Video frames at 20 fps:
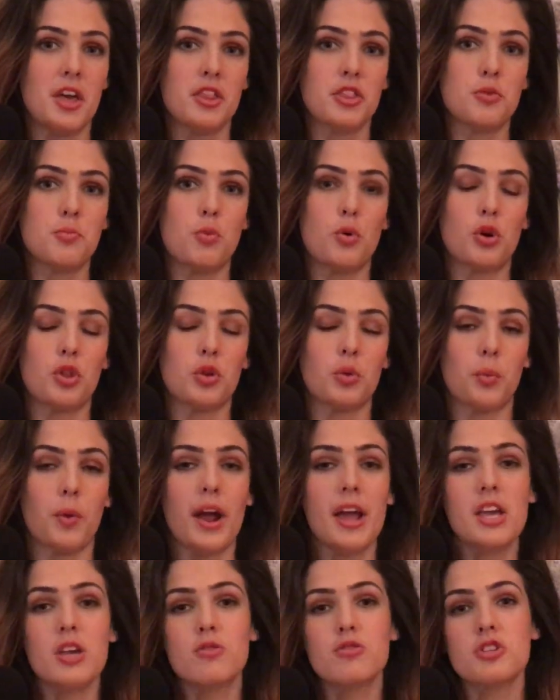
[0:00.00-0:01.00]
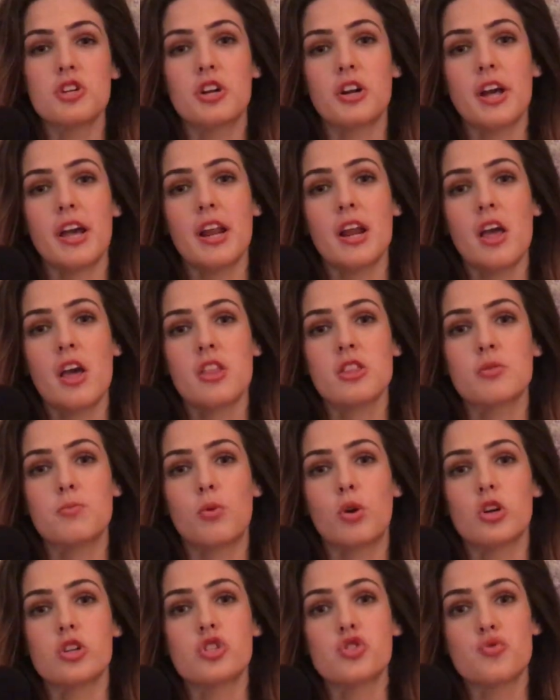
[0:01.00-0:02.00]
The more to the right you turn it, the
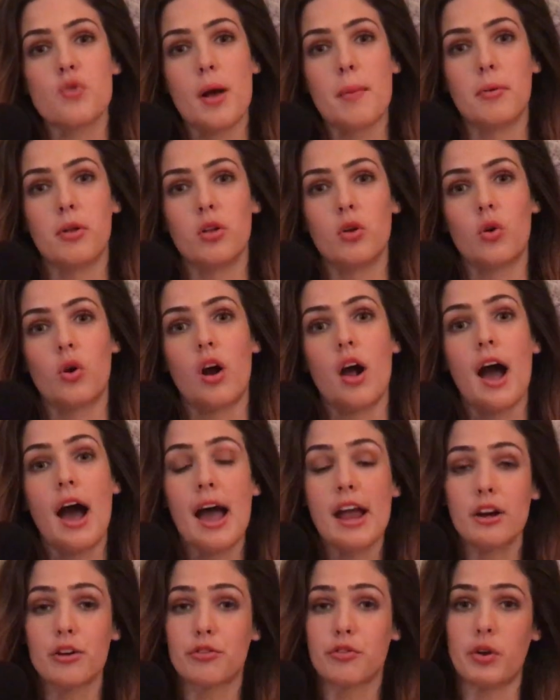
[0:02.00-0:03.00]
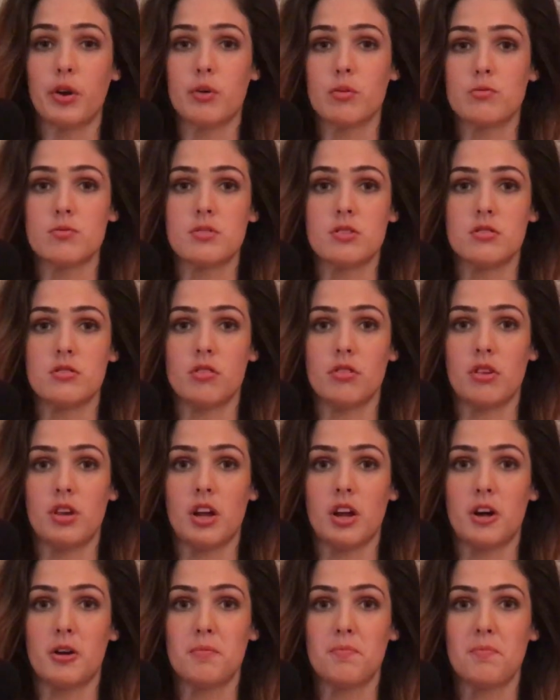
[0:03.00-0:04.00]
more treble or higher frequencies you'll
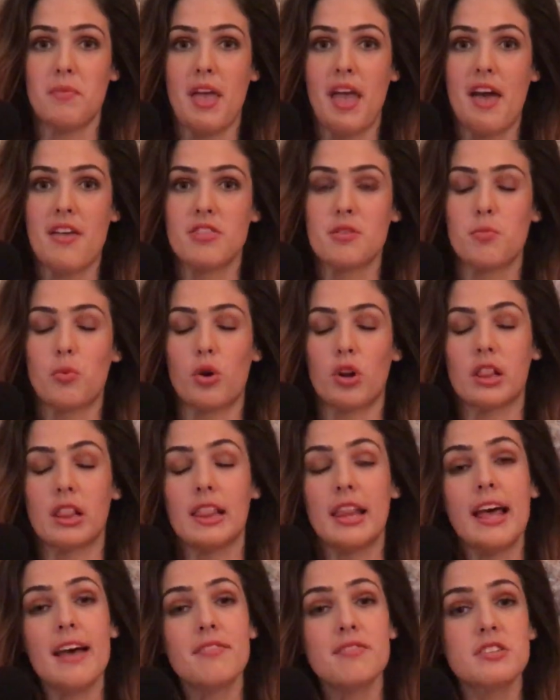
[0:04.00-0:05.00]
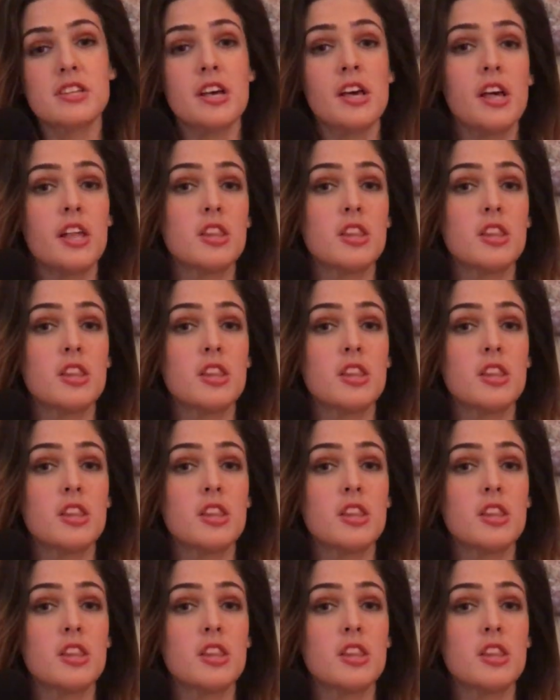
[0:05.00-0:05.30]
hear, and the more to the left,